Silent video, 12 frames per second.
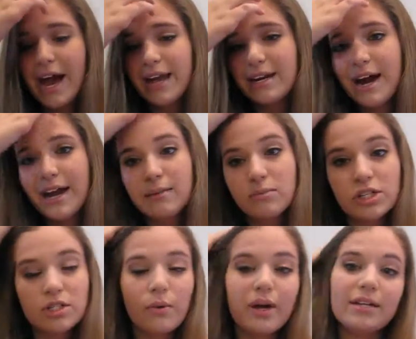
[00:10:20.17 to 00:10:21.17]
and I am
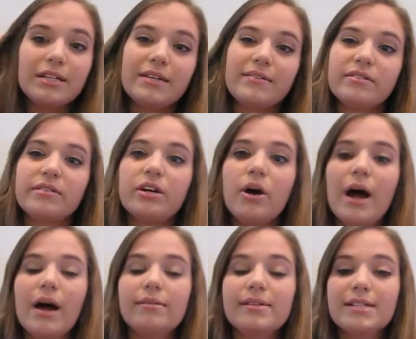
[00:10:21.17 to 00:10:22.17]
just going to go
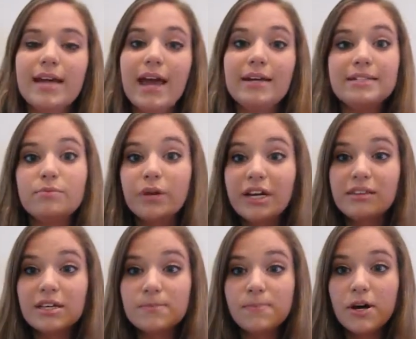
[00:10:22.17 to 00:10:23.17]
out and say, read
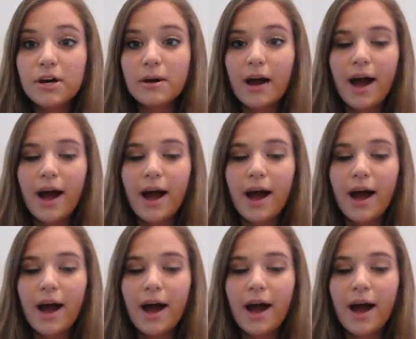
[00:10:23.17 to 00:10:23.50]
this book.